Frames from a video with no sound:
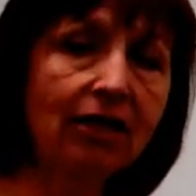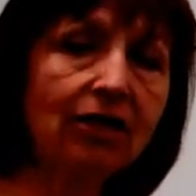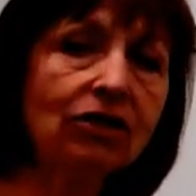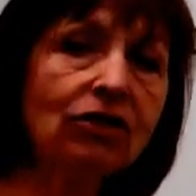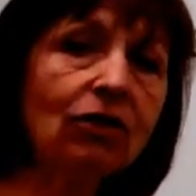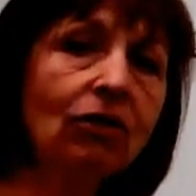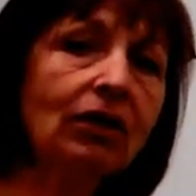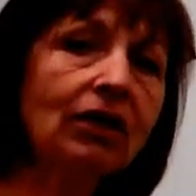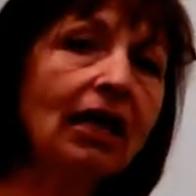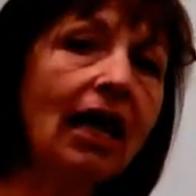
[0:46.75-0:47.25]

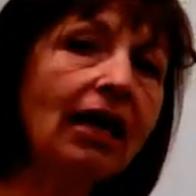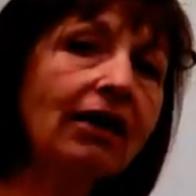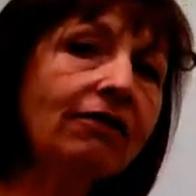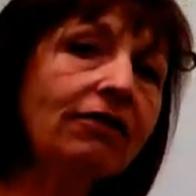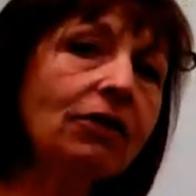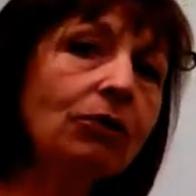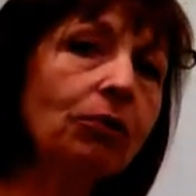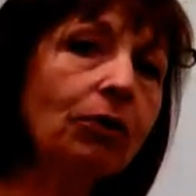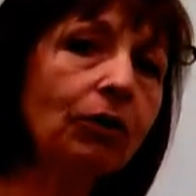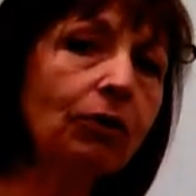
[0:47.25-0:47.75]
So a lot
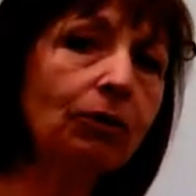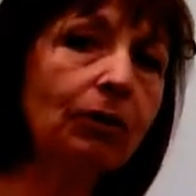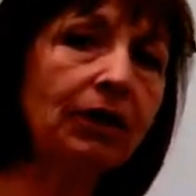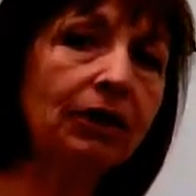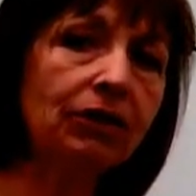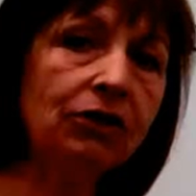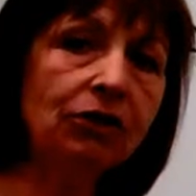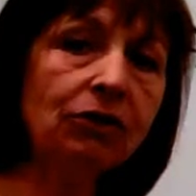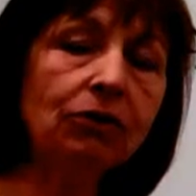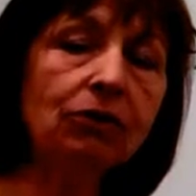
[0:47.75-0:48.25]
of the work we
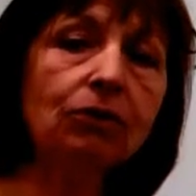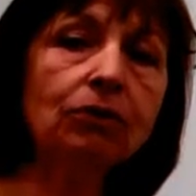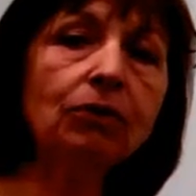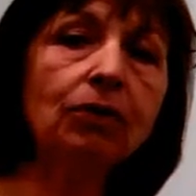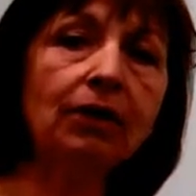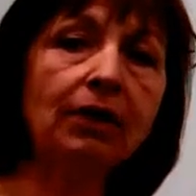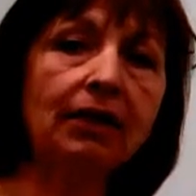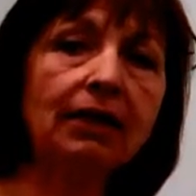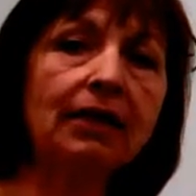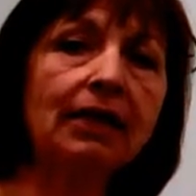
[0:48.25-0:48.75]
do
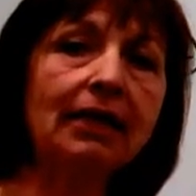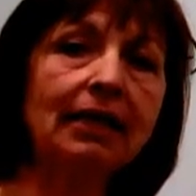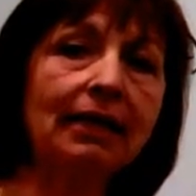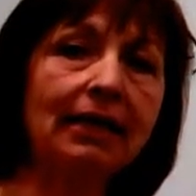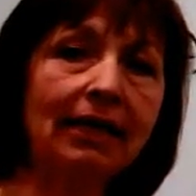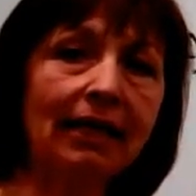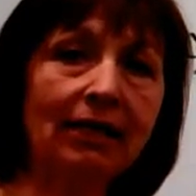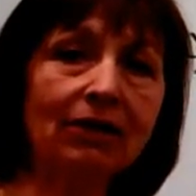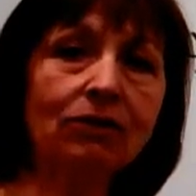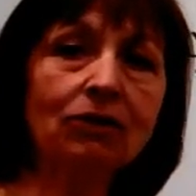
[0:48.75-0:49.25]

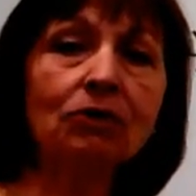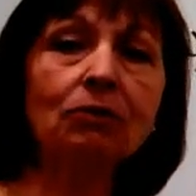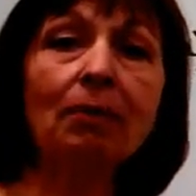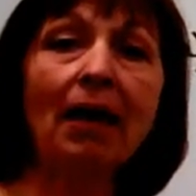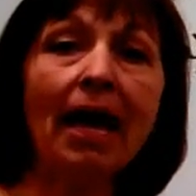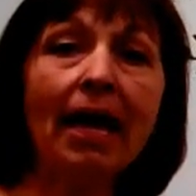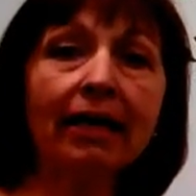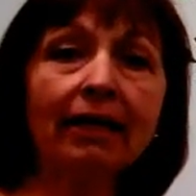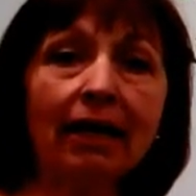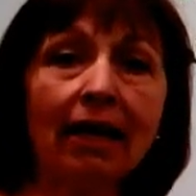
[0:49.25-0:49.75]
goes
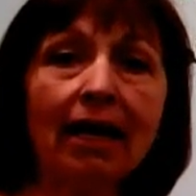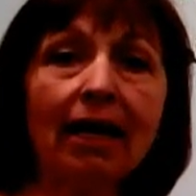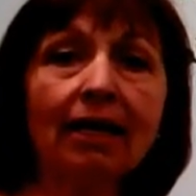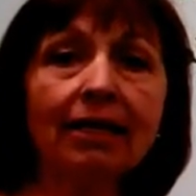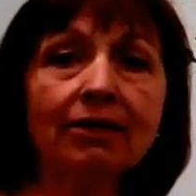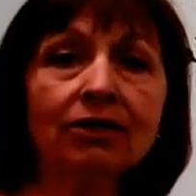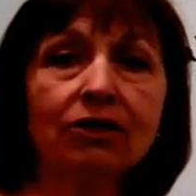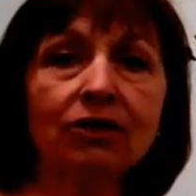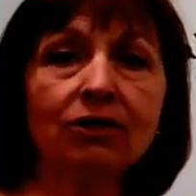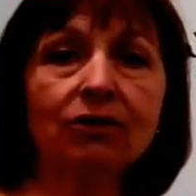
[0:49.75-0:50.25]
back
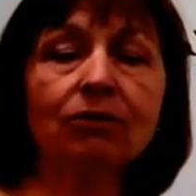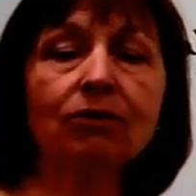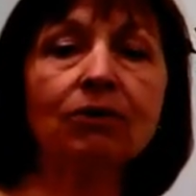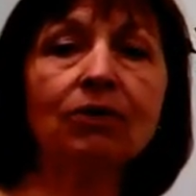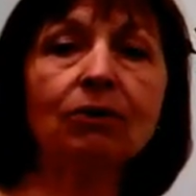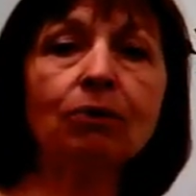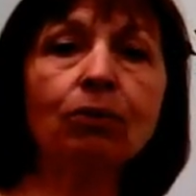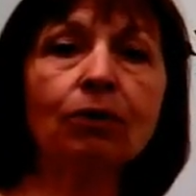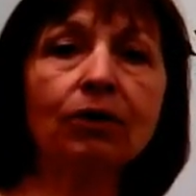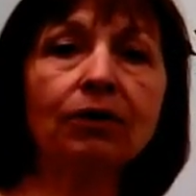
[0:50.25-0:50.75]
onto
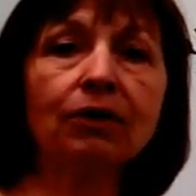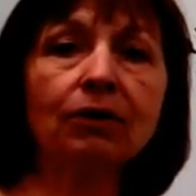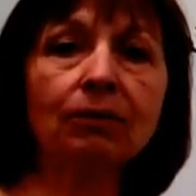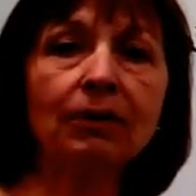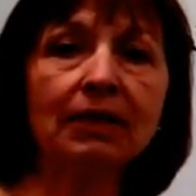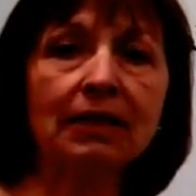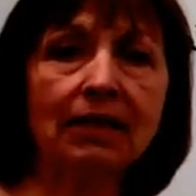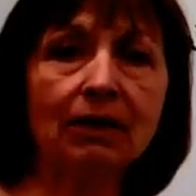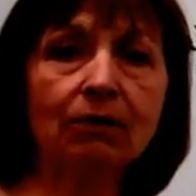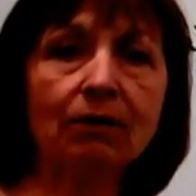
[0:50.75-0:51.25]
the work that
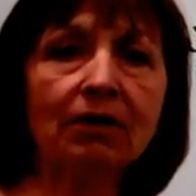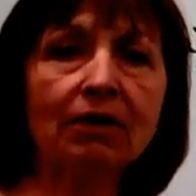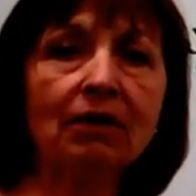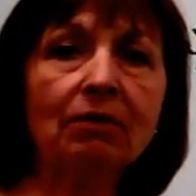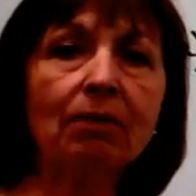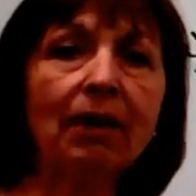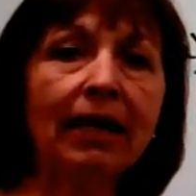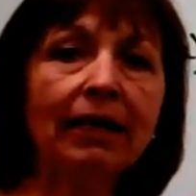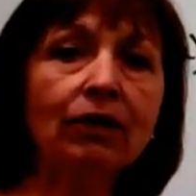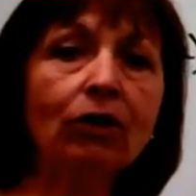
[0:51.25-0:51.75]
we did with
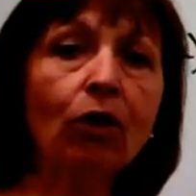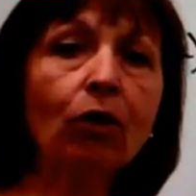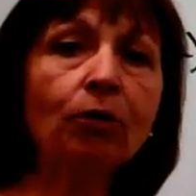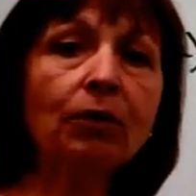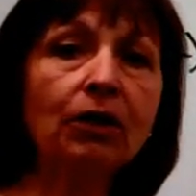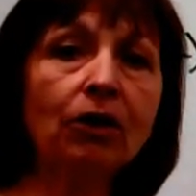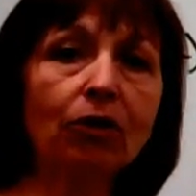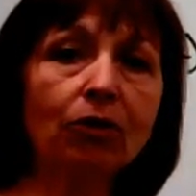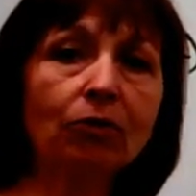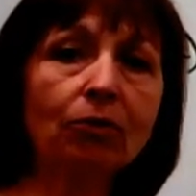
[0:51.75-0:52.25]
the
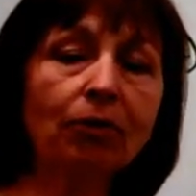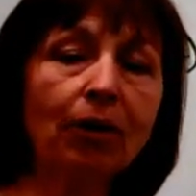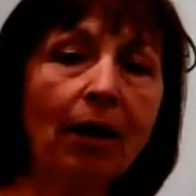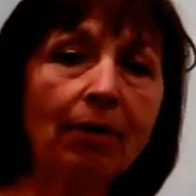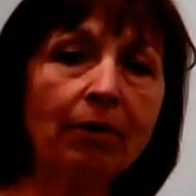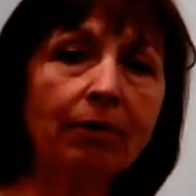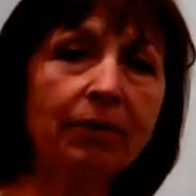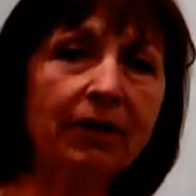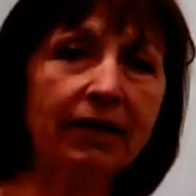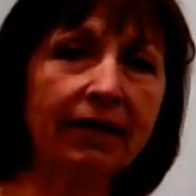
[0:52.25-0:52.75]
binomial
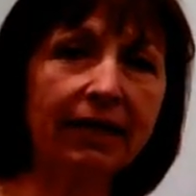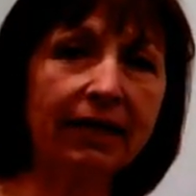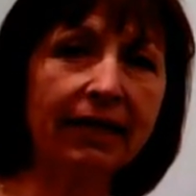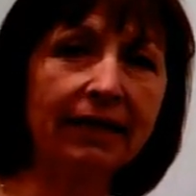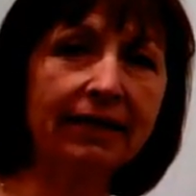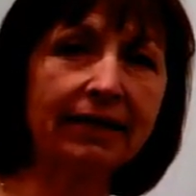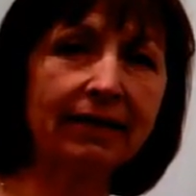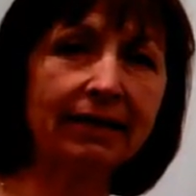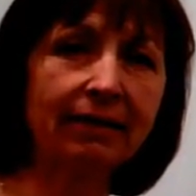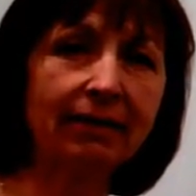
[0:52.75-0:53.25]

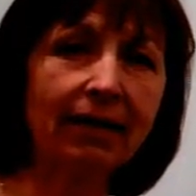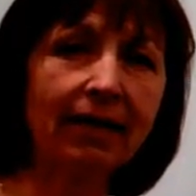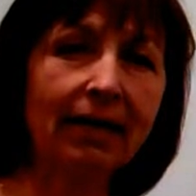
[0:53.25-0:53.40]
probabilities.